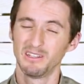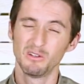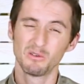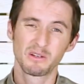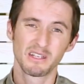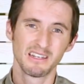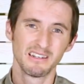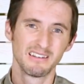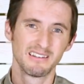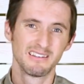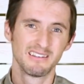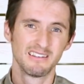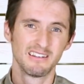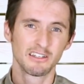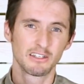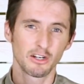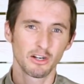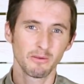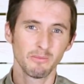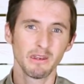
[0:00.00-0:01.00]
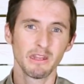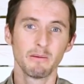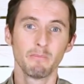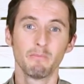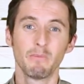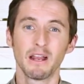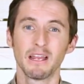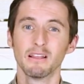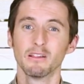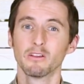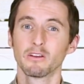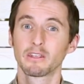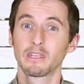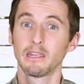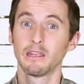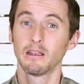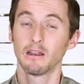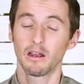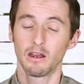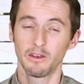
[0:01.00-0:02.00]
You can determine it by
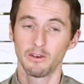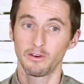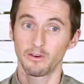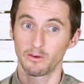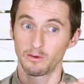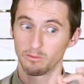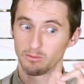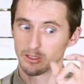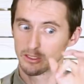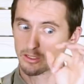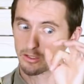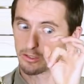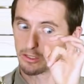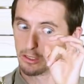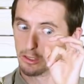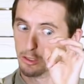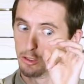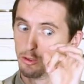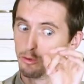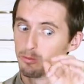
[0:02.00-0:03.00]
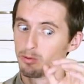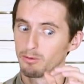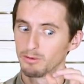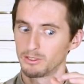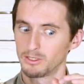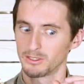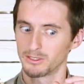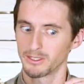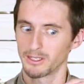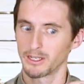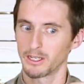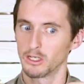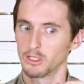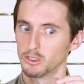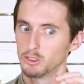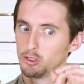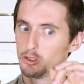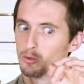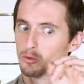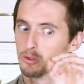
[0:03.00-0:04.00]
looking under what's called a loop, which is like a
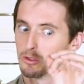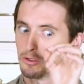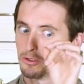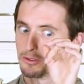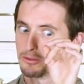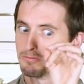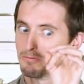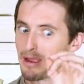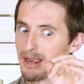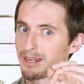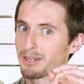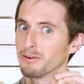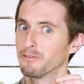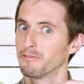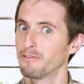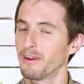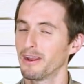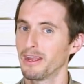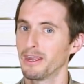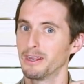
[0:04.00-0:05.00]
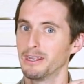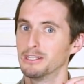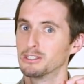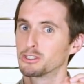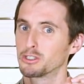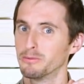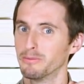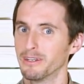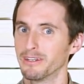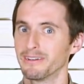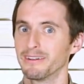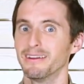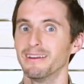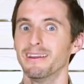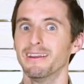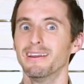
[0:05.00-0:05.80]
jeweler's magnifying instrument.